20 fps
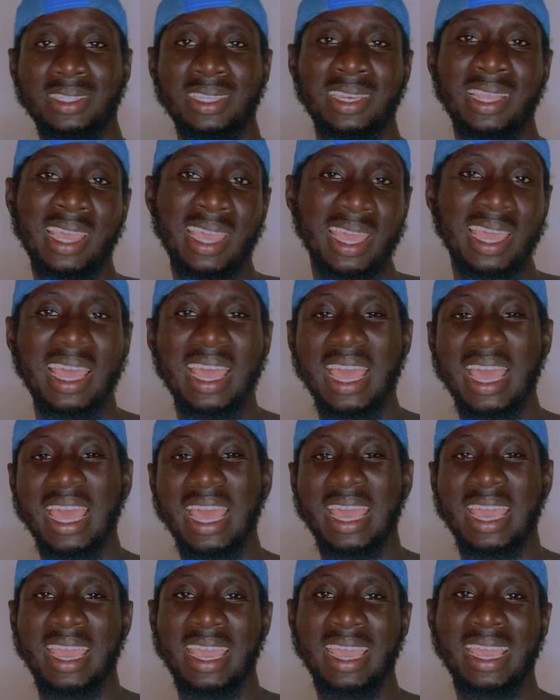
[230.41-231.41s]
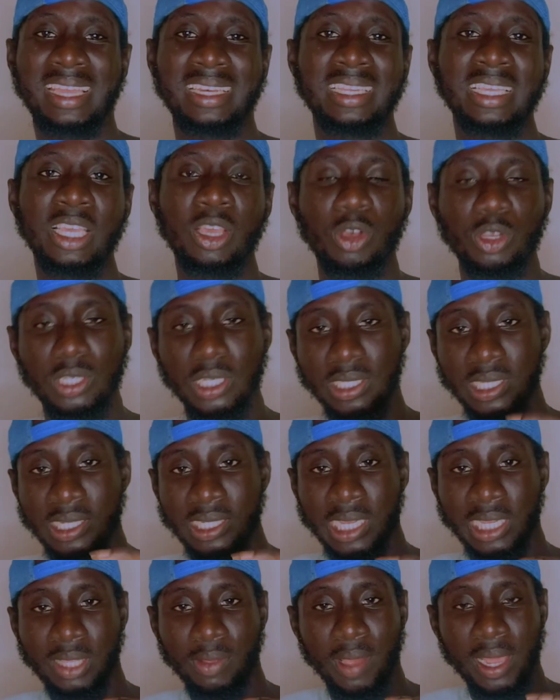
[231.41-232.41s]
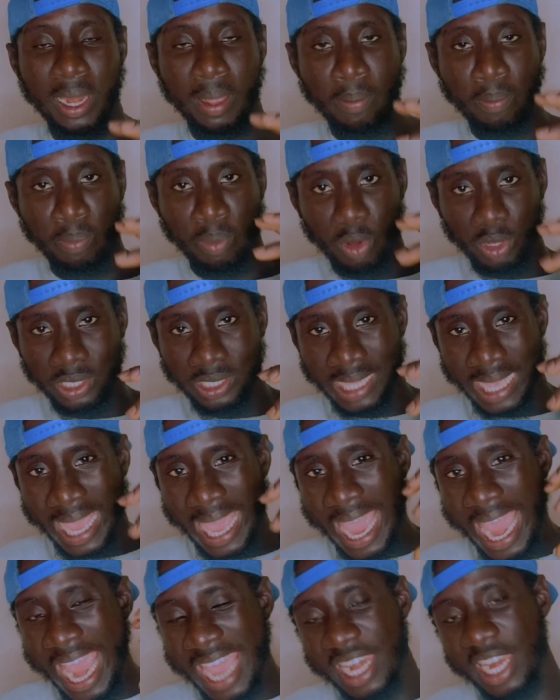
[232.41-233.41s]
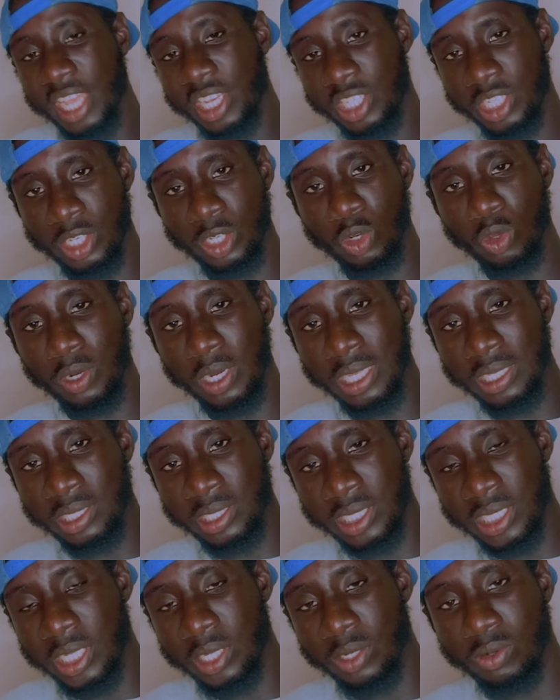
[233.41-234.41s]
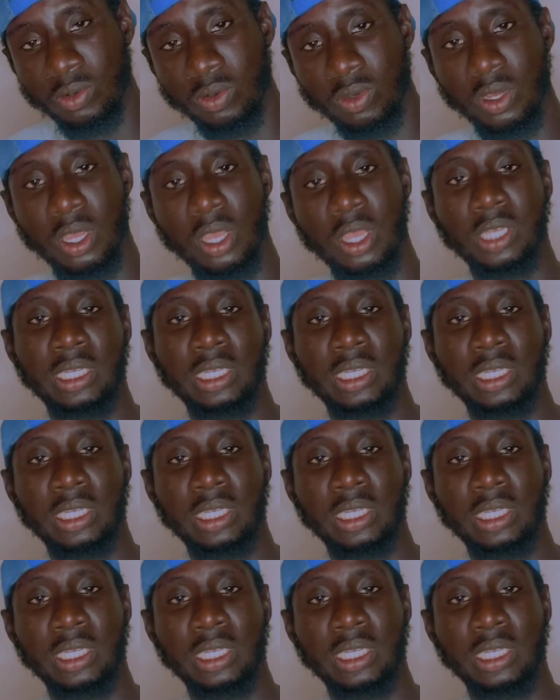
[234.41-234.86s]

And yeah, and he also says Shatta Wale brought the energy, you know, the zeal.